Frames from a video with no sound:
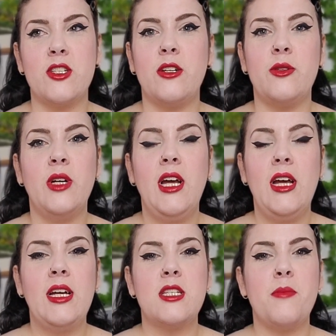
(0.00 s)
So
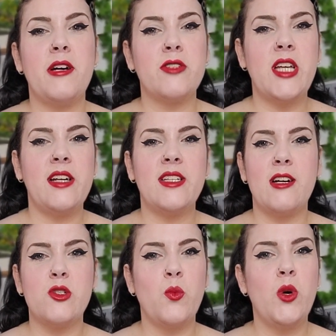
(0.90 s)
it's about
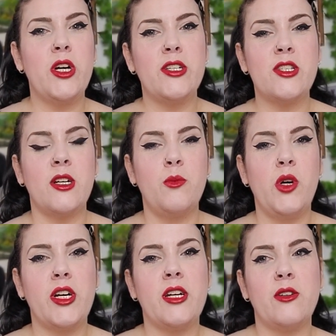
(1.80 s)
10,000 words that I'm
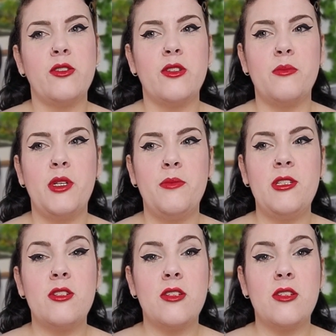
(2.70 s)
working on at the moment.